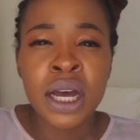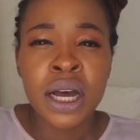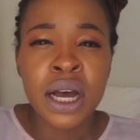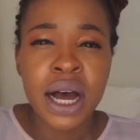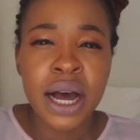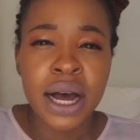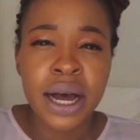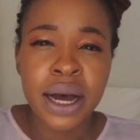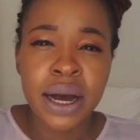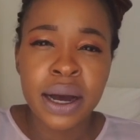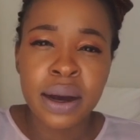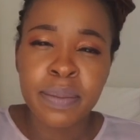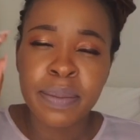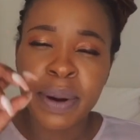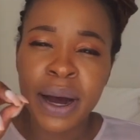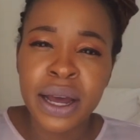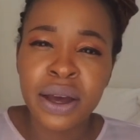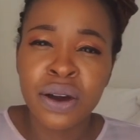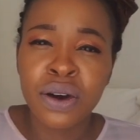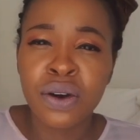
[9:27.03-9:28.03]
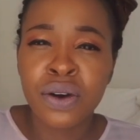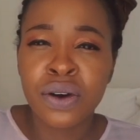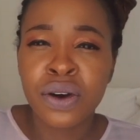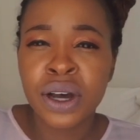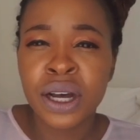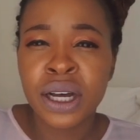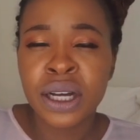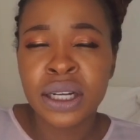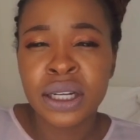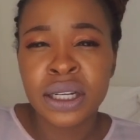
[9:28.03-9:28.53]
bio
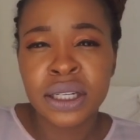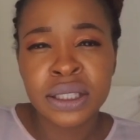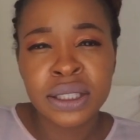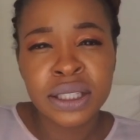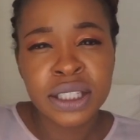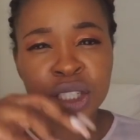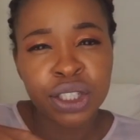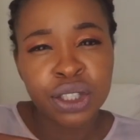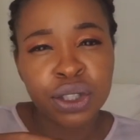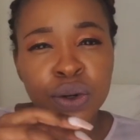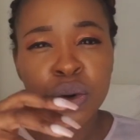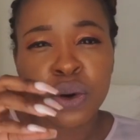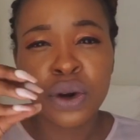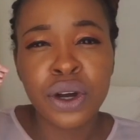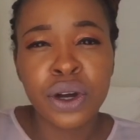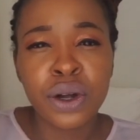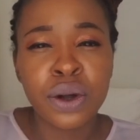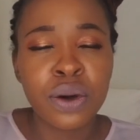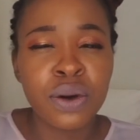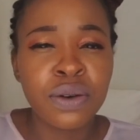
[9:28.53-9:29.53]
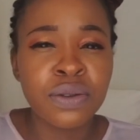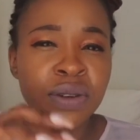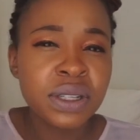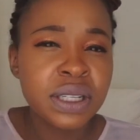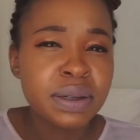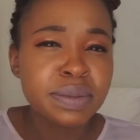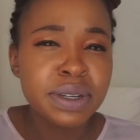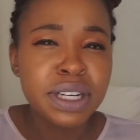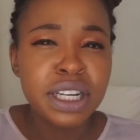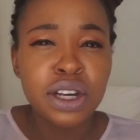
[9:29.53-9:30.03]
oil, tissue oil, or
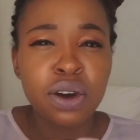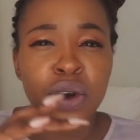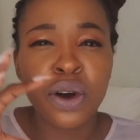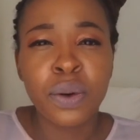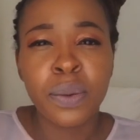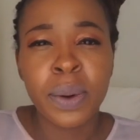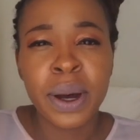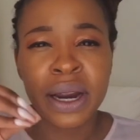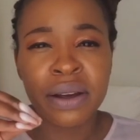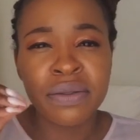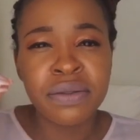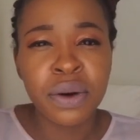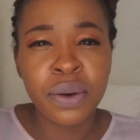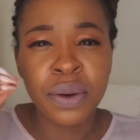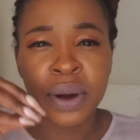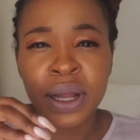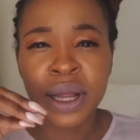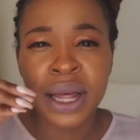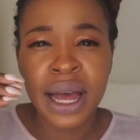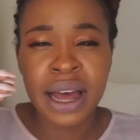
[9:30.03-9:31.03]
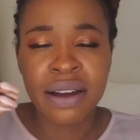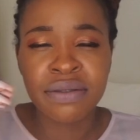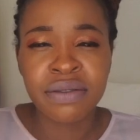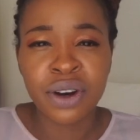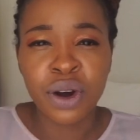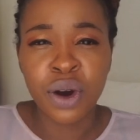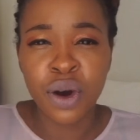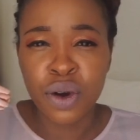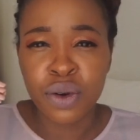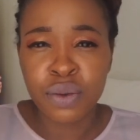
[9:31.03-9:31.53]
vitamin E oil, whatever oil I have at
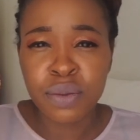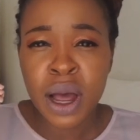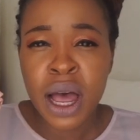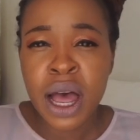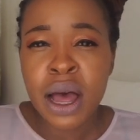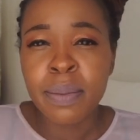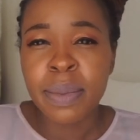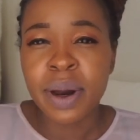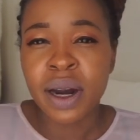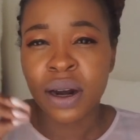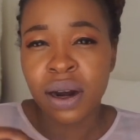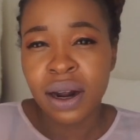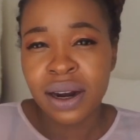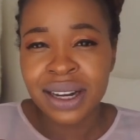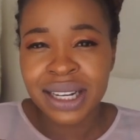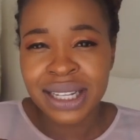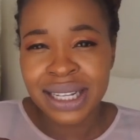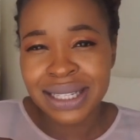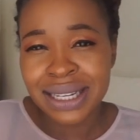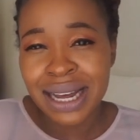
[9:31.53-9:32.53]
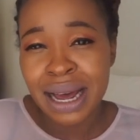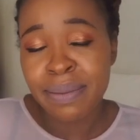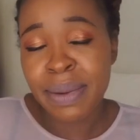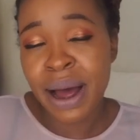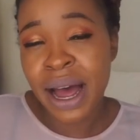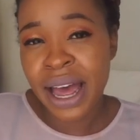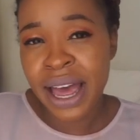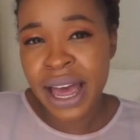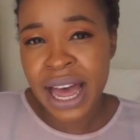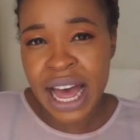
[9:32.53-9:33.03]
home, but a lot of the time
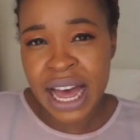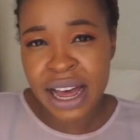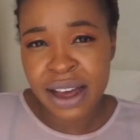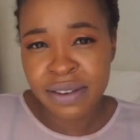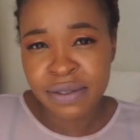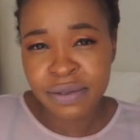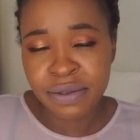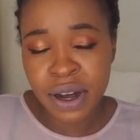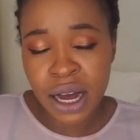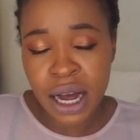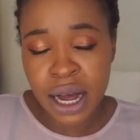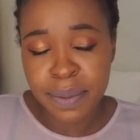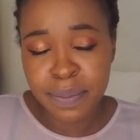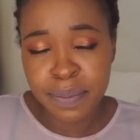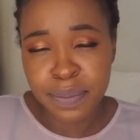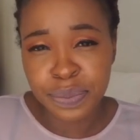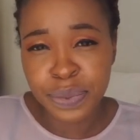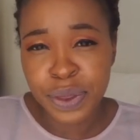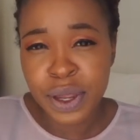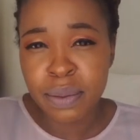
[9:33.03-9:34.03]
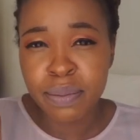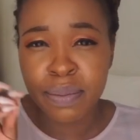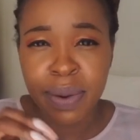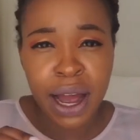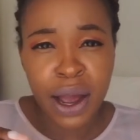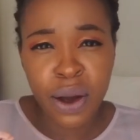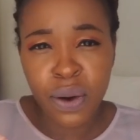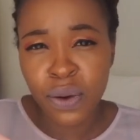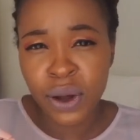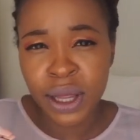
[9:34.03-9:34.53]
I have
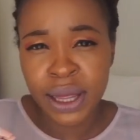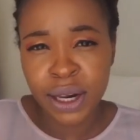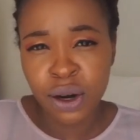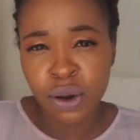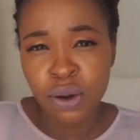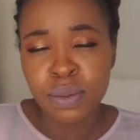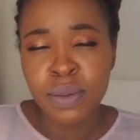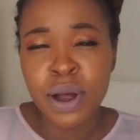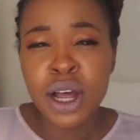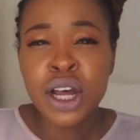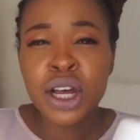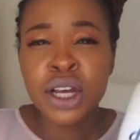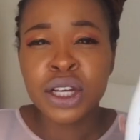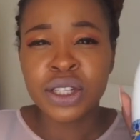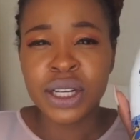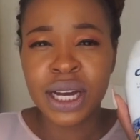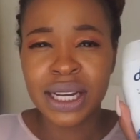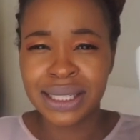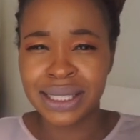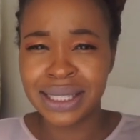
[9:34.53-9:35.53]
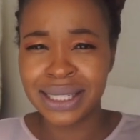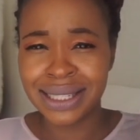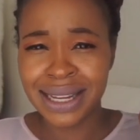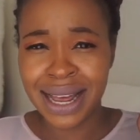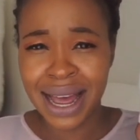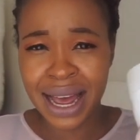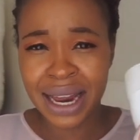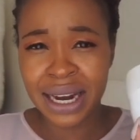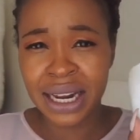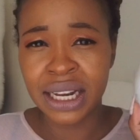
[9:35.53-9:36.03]
bio oil at home. So I just
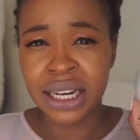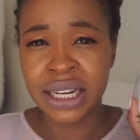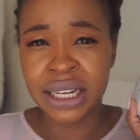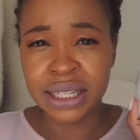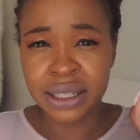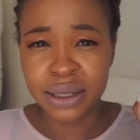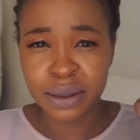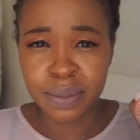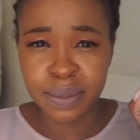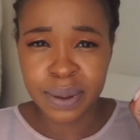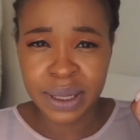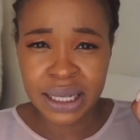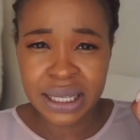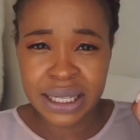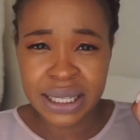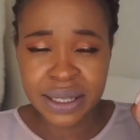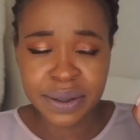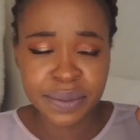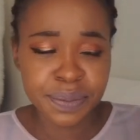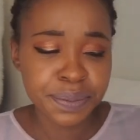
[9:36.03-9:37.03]
add a little bit